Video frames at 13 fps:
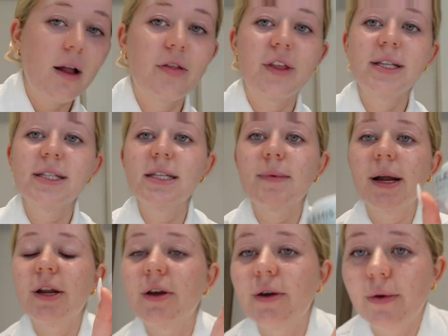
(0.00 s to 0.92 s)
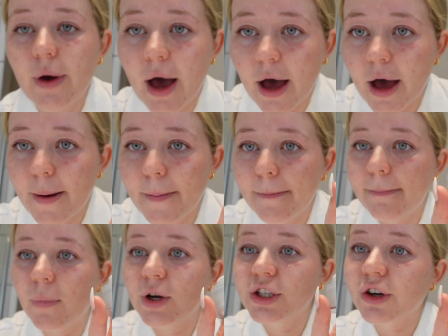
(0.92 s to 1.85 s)
This is my new
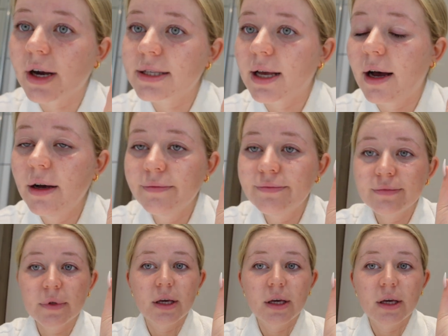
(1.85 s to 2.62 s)
moisturizer.